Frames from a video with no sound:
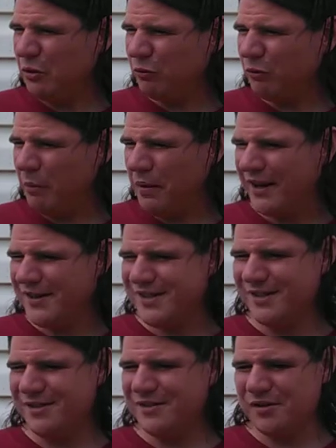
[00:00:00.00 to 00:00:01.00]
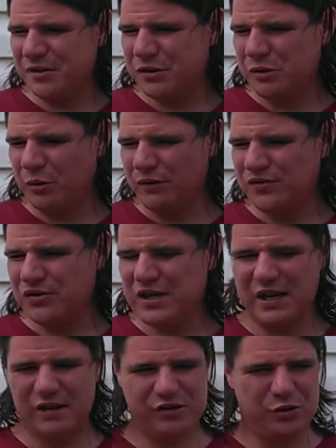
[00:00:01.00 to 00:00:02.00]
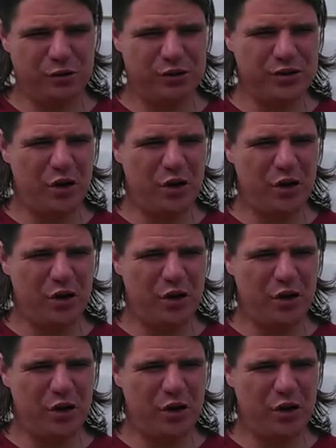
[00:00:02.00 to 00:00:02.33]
repentant sort of stance towards,